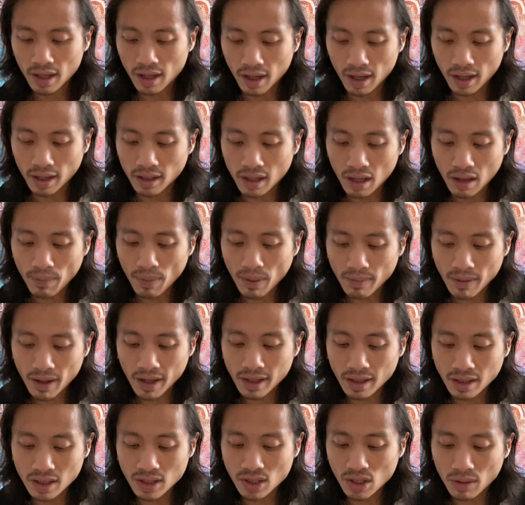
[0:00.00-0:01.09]
Uh, keep in
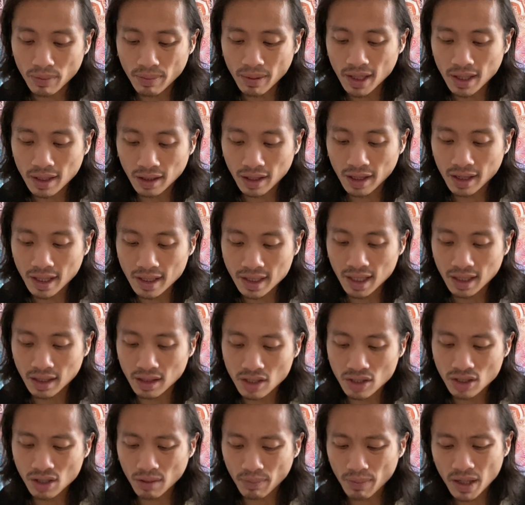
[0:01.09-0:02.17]
mind, this could be, like I said,
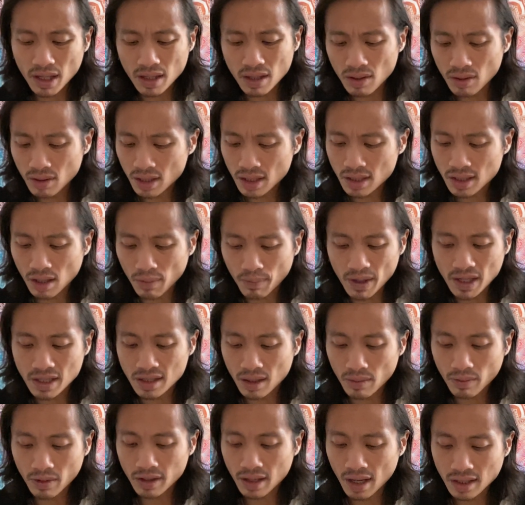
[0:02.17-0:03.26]
this could be you. This could be
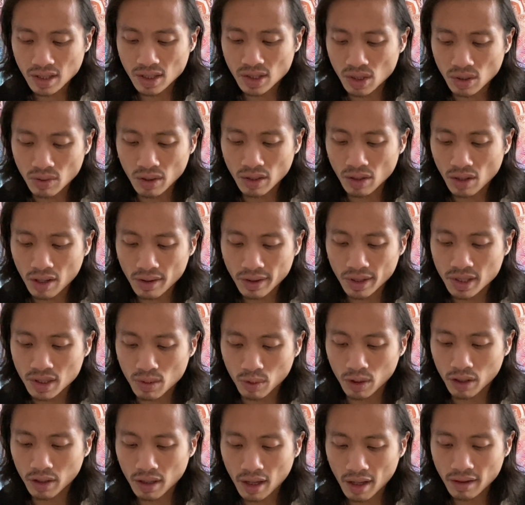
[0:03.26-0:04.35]
someone that's doing all this
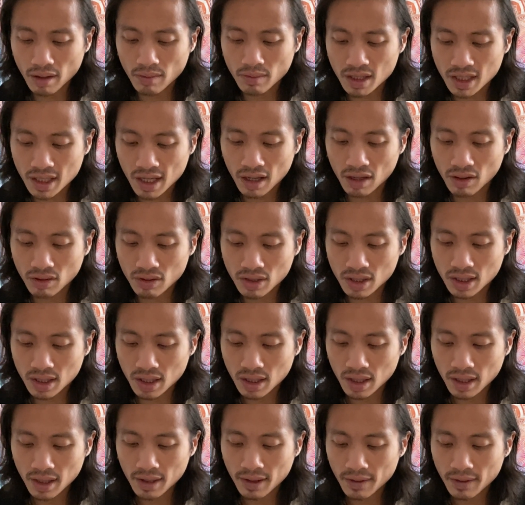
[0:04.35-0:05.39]
work on themselves.